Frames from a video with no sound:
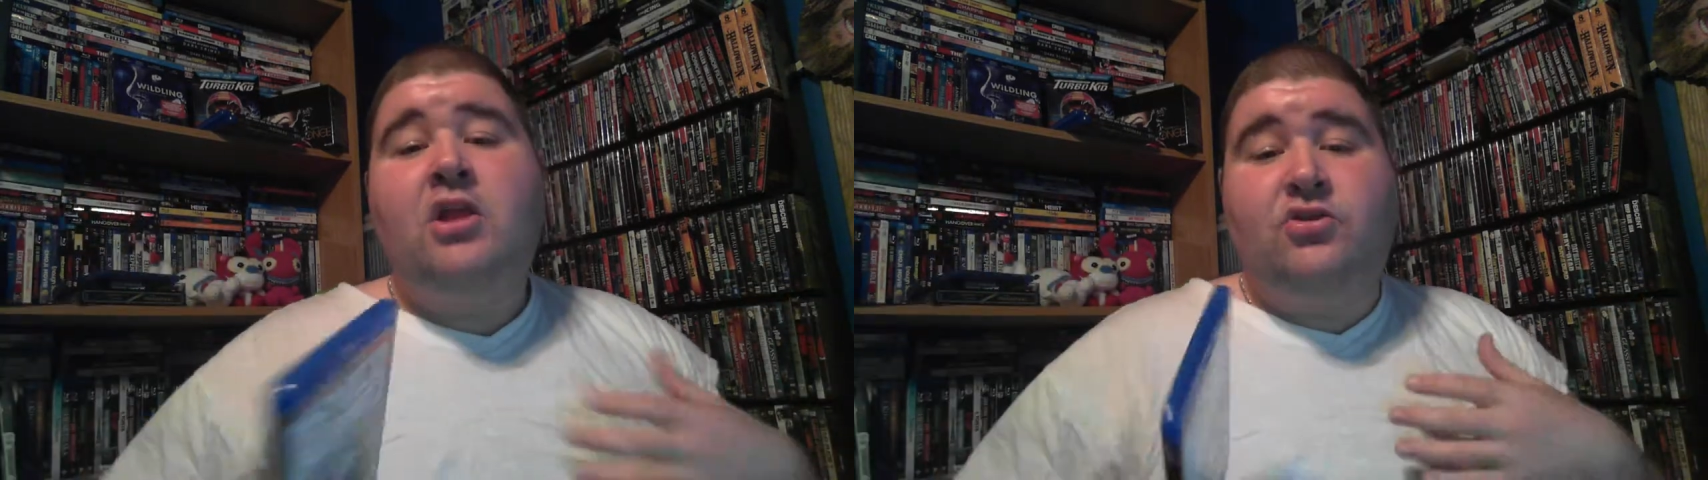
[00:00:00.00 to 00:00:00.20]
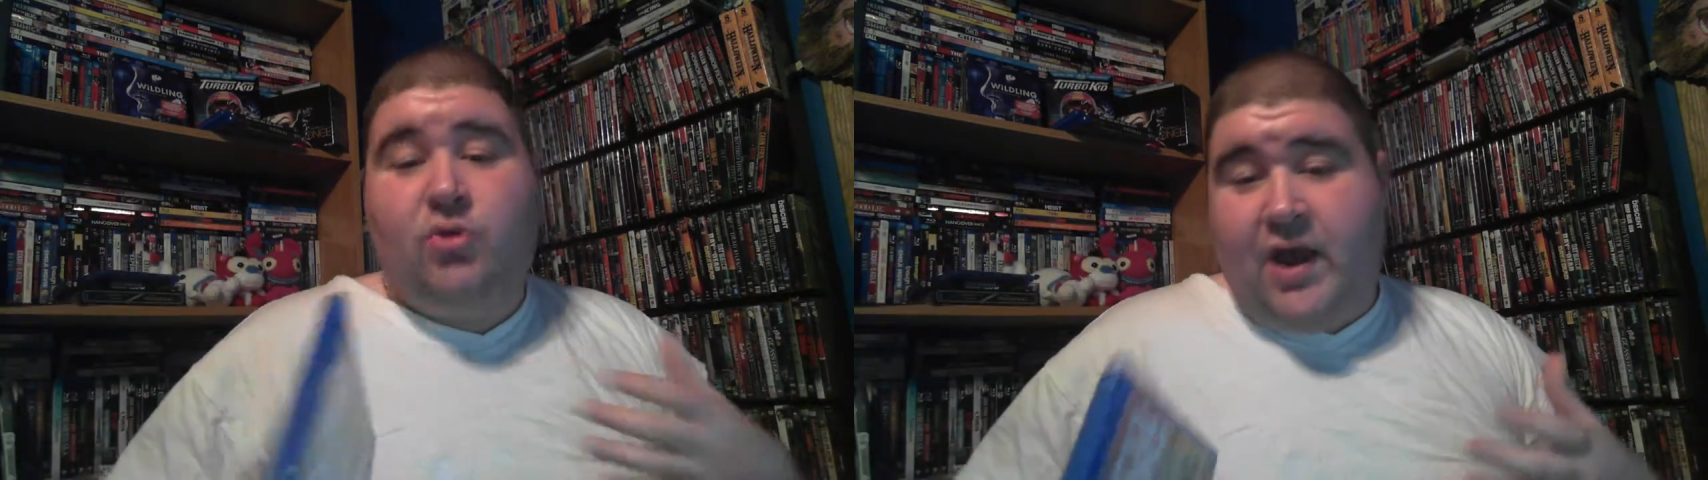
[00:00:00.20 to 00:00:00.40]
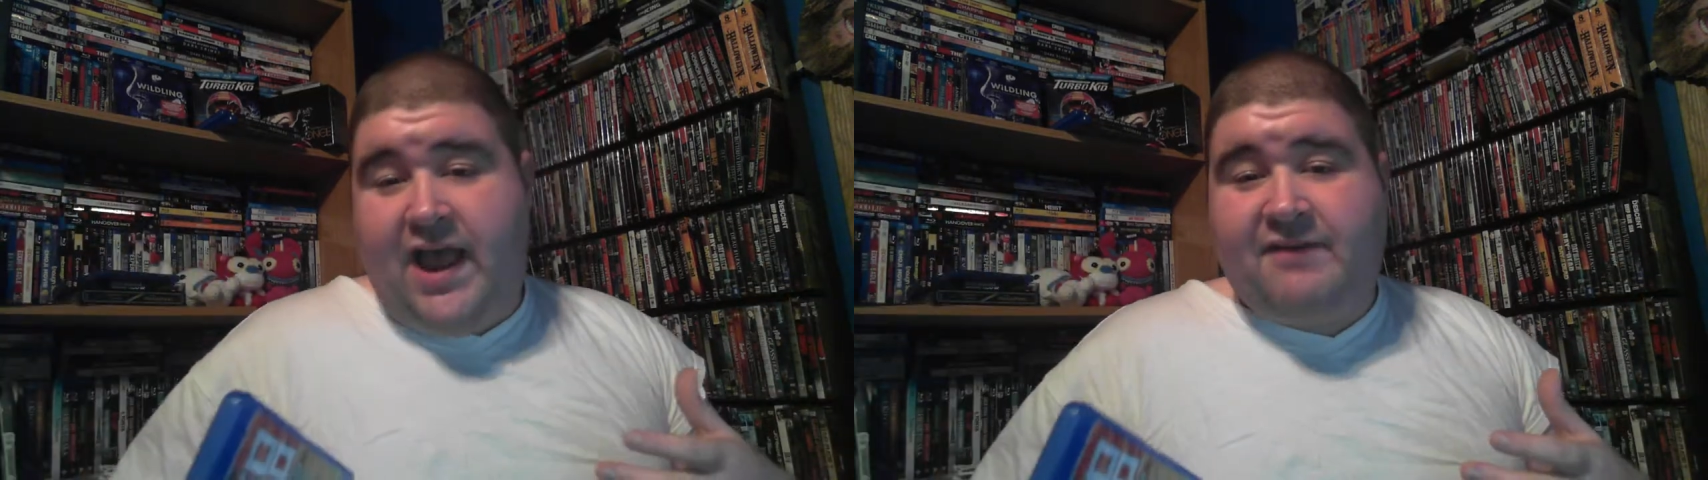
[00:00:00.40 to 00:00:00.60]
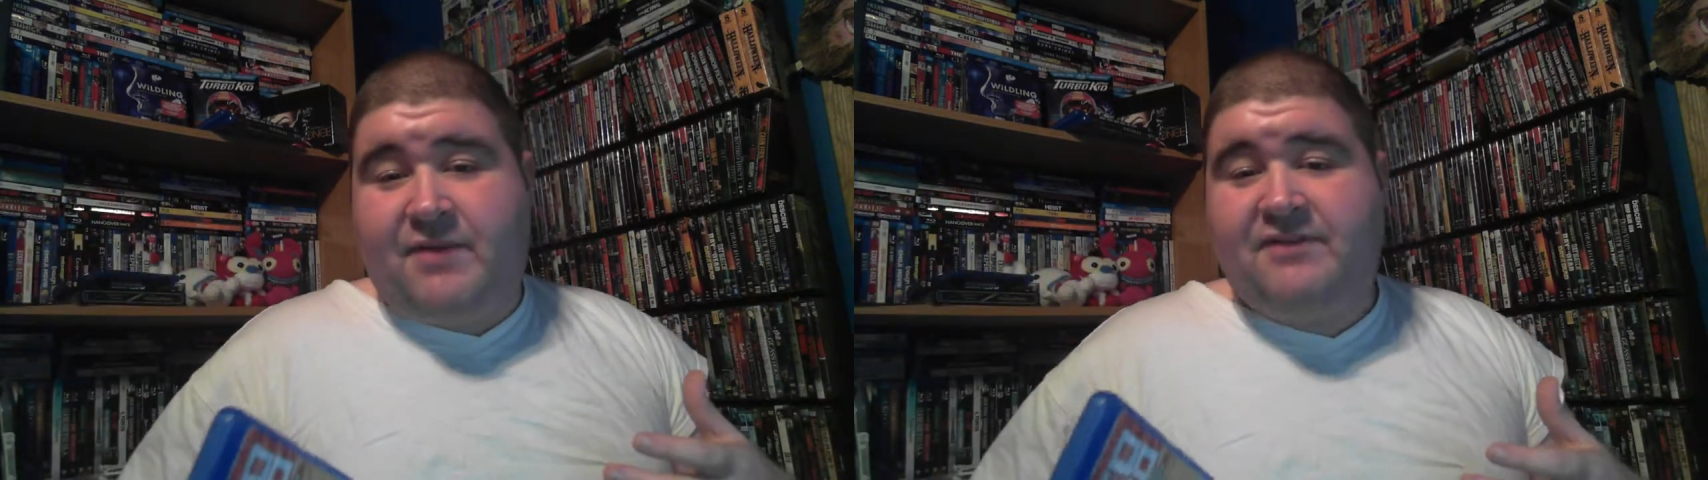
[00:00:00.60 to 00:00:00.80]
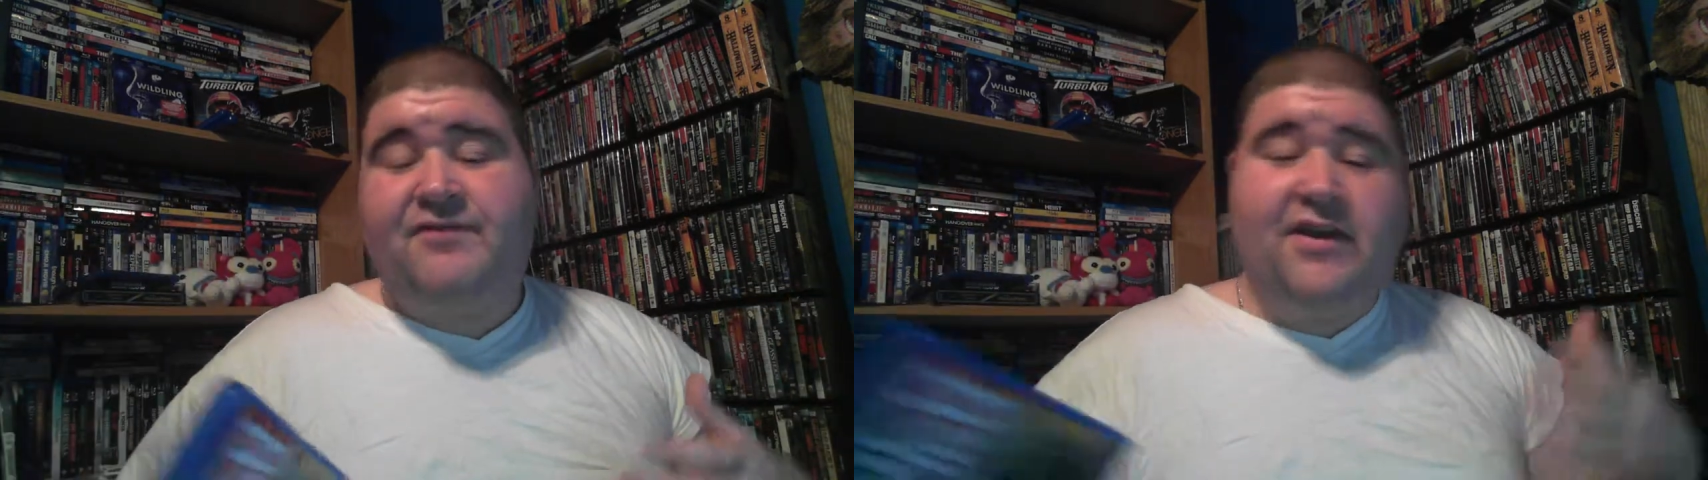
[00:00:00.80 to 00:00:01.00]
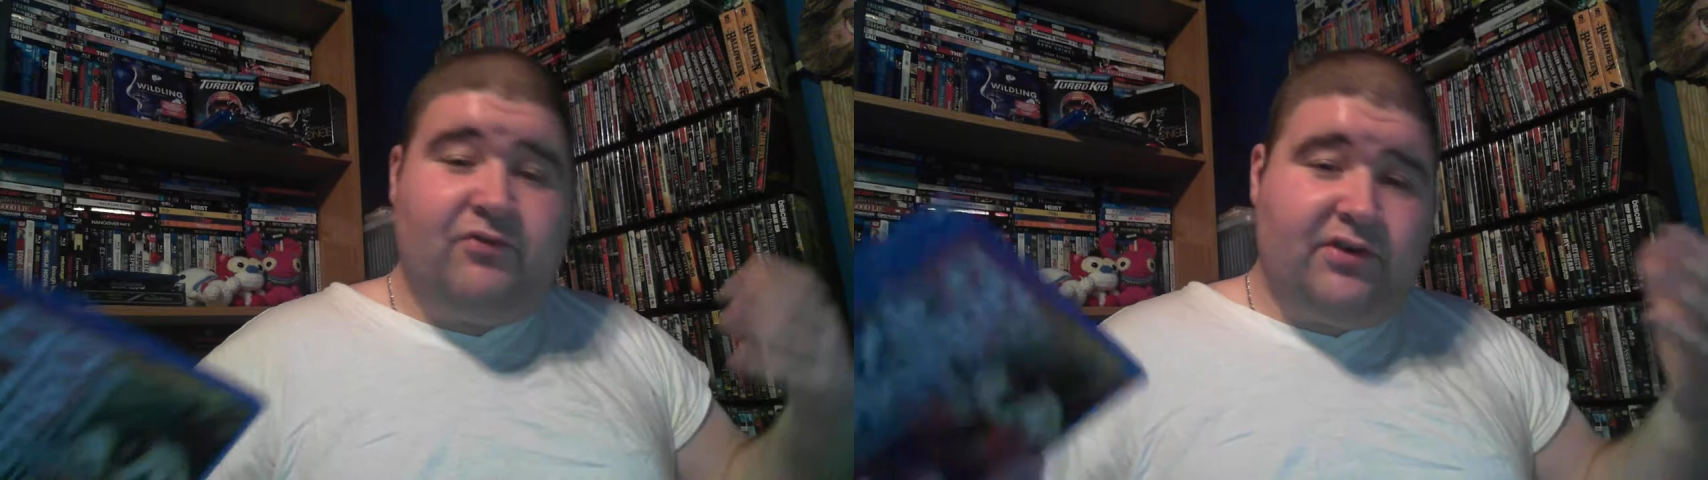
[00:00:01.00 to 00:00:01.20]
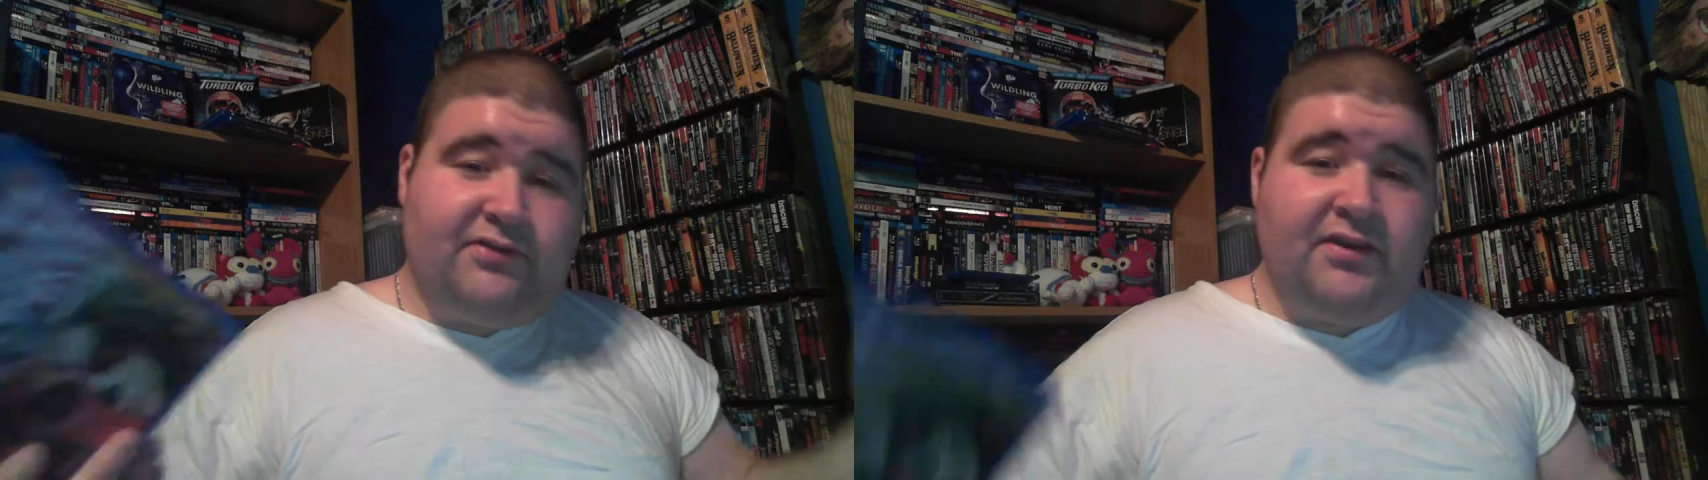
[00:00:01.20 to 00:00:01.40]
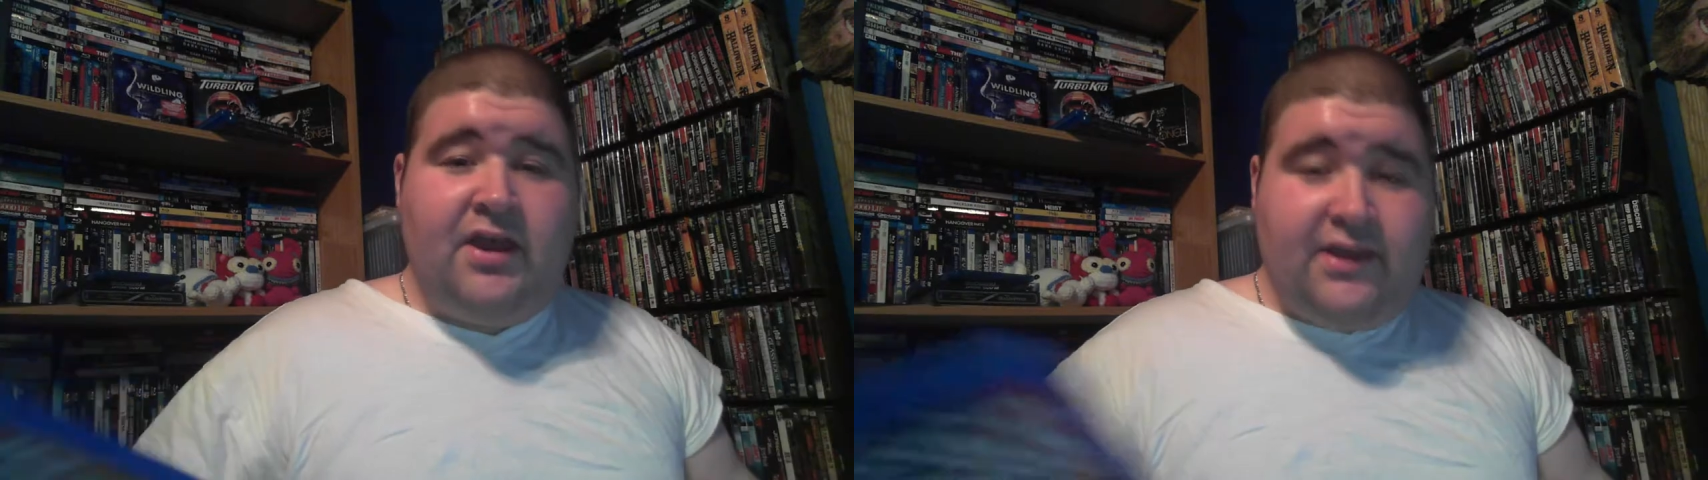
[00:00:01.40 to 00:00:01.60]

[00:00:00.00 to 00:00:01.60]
Do I have my favorites?